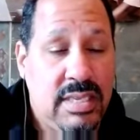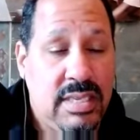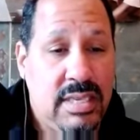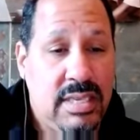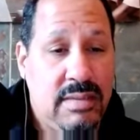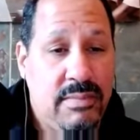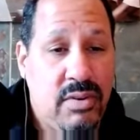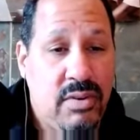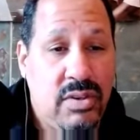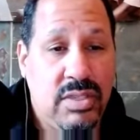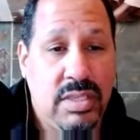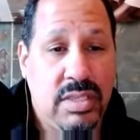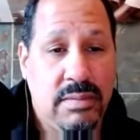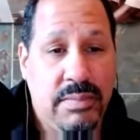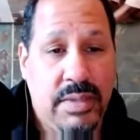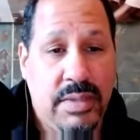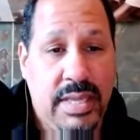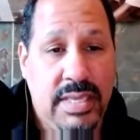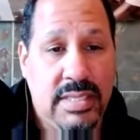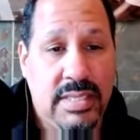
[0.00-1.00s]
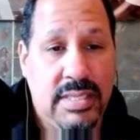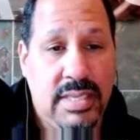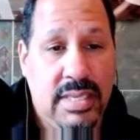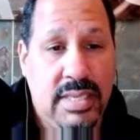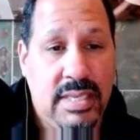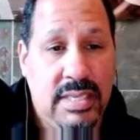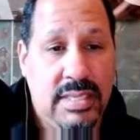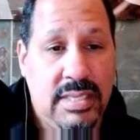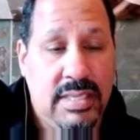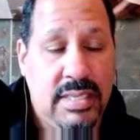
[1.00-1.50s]
in emerging
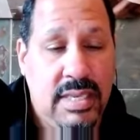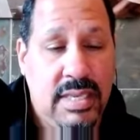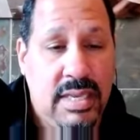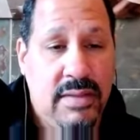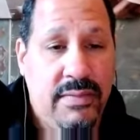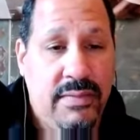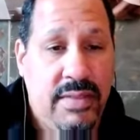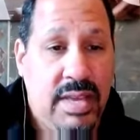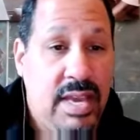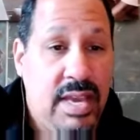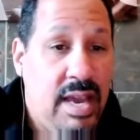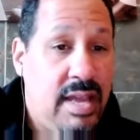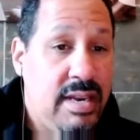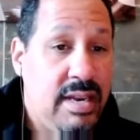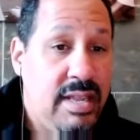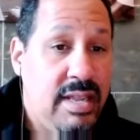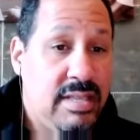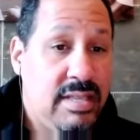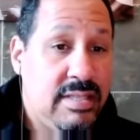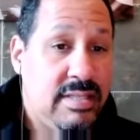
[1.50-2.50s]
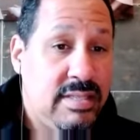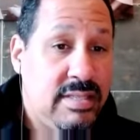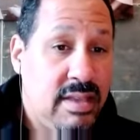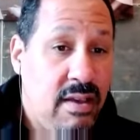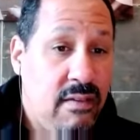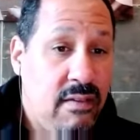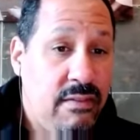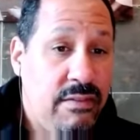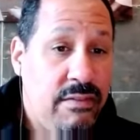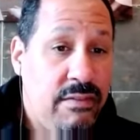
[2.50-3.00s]
places, the continent
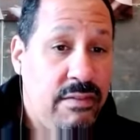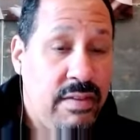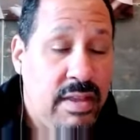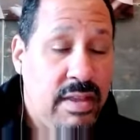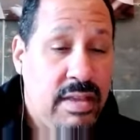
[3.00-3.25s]
itself,